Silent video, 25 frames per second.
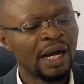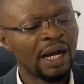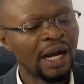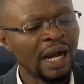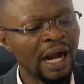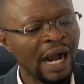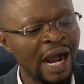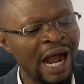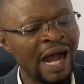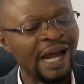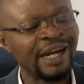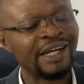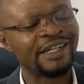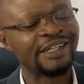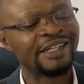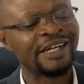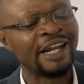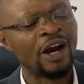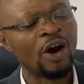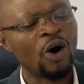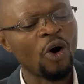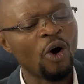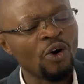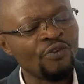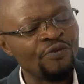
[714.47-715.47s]
had
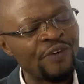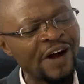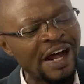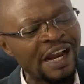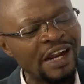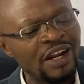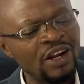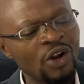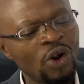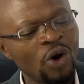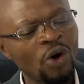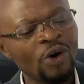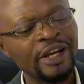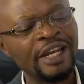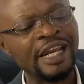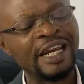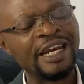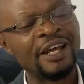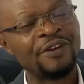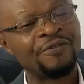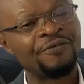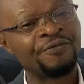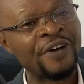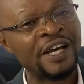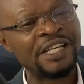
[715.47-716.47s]
the overload in
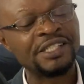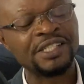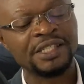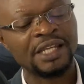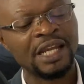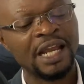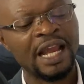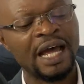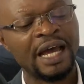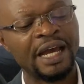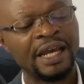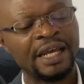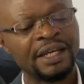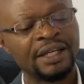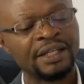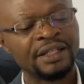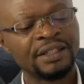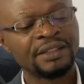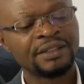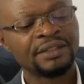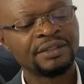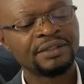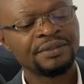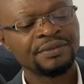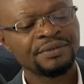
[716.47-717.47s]
the first line,
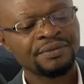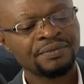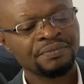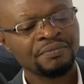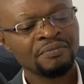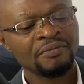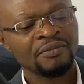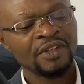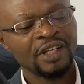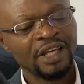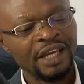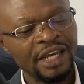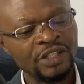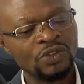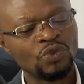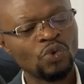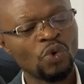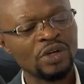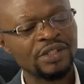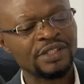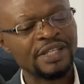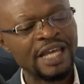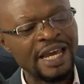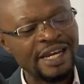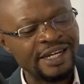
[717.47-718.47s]
it
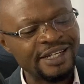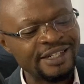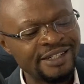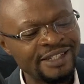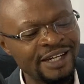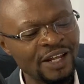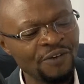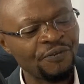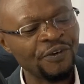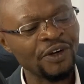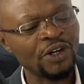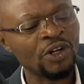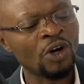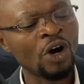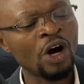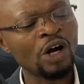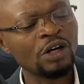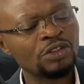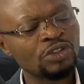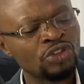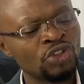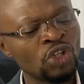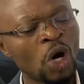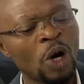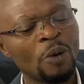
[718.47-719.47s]
was a
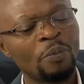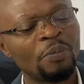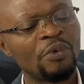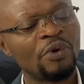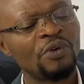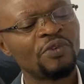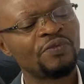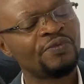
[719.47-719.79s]
difficult job